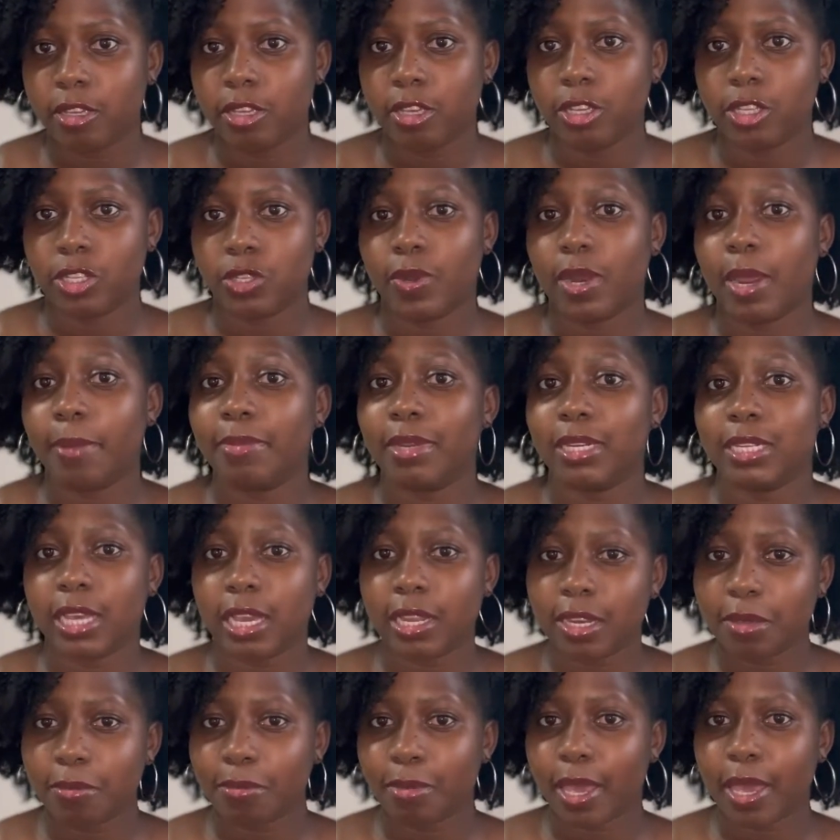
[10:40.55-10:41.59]
So when I'm
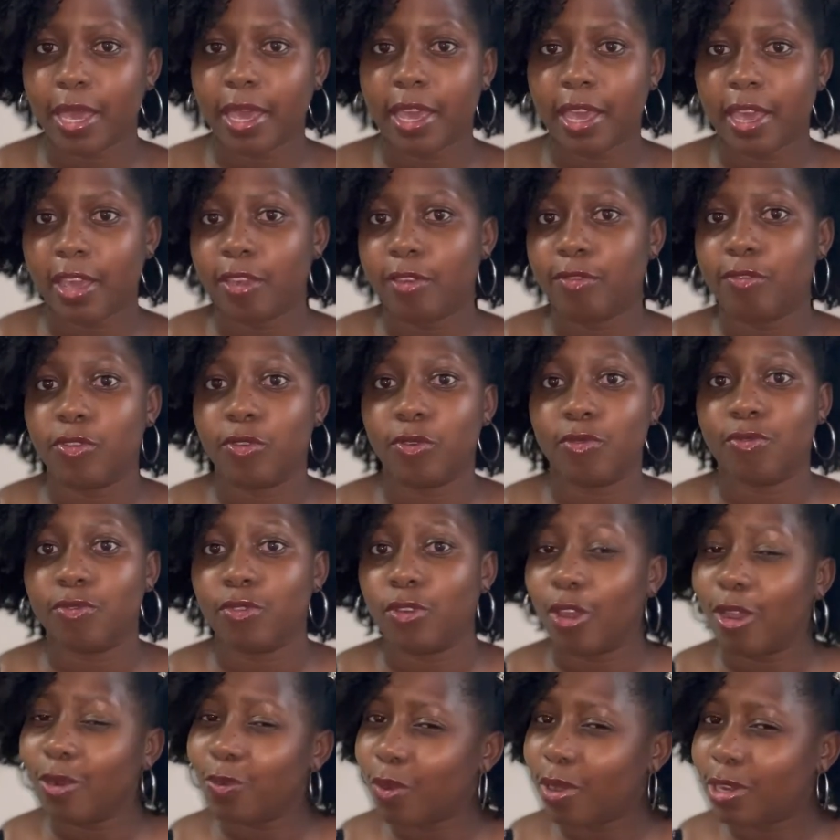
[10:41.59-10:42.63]
detangling my hair, if you've
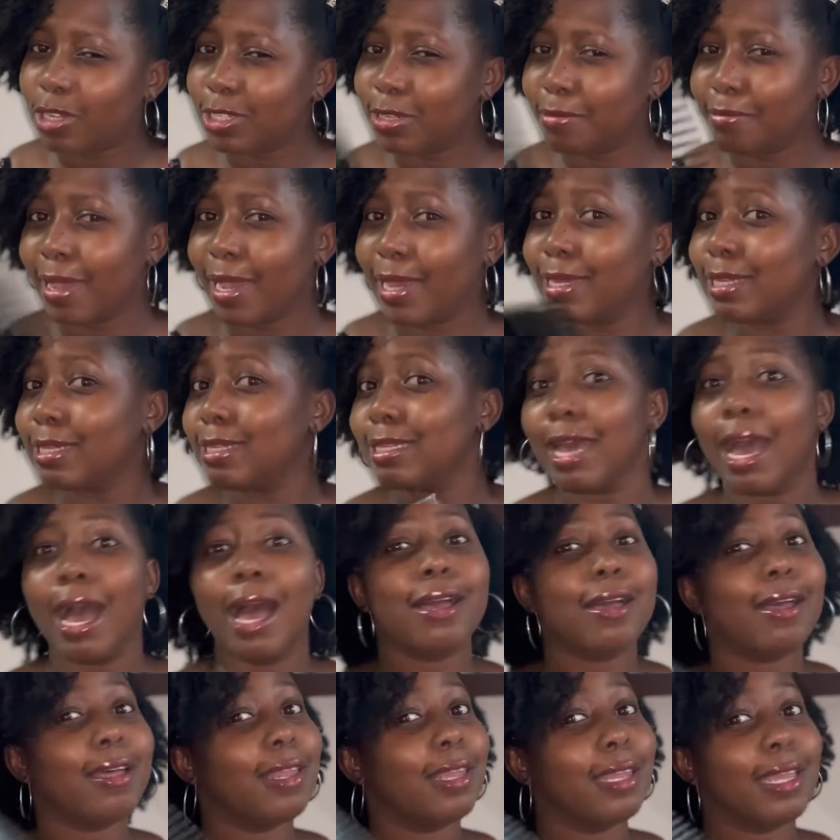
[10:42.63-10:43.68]
not watched my
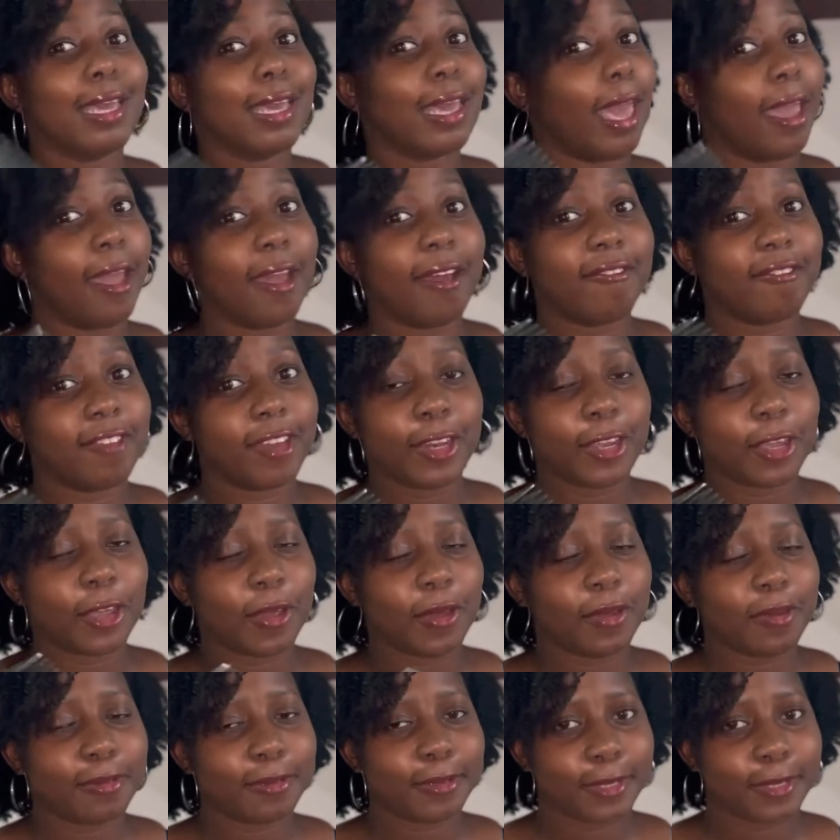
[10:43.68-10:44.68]
detangling hair video,